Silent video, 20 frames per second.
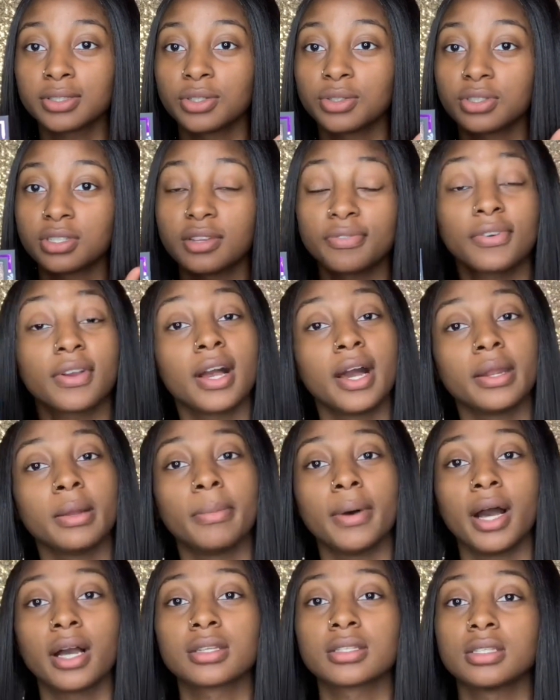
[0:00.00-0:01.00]
There's different kind of
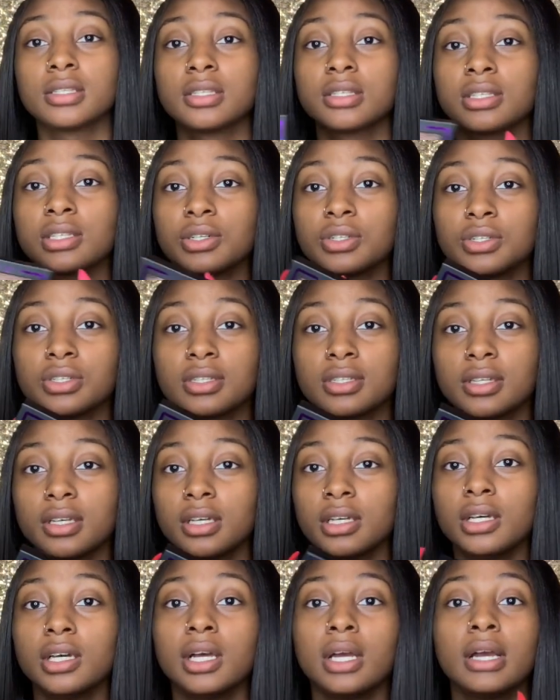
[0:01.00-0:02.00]
boxes. There's
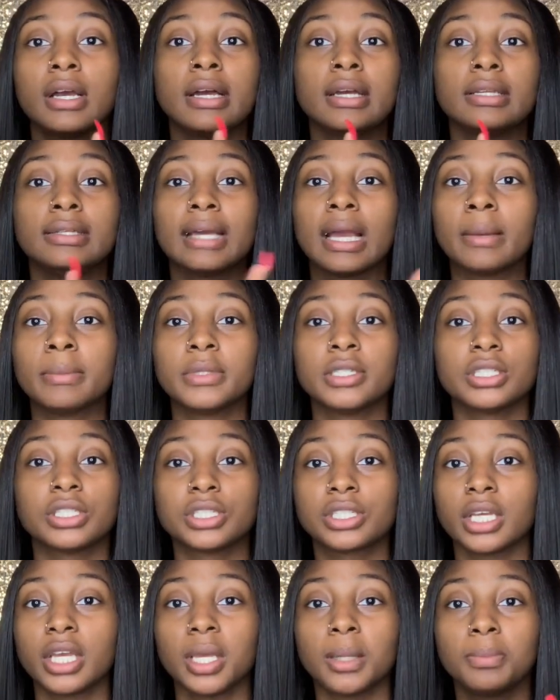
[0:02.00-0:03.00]
the diamond
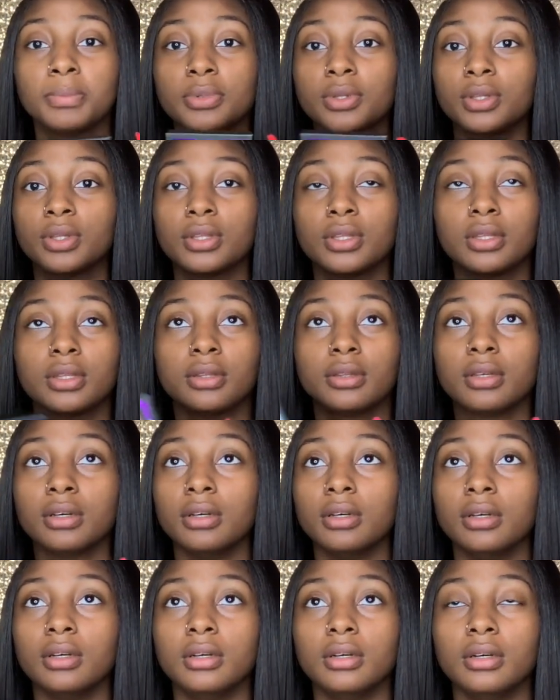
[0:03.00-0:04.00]
shape,
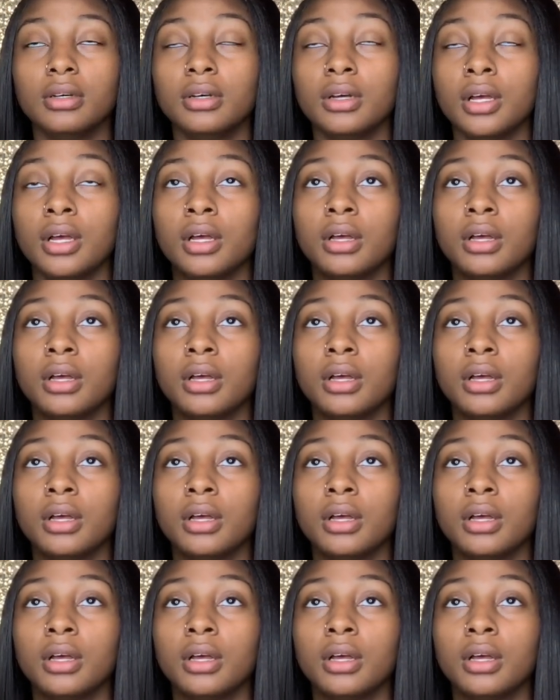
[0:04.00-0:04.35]
the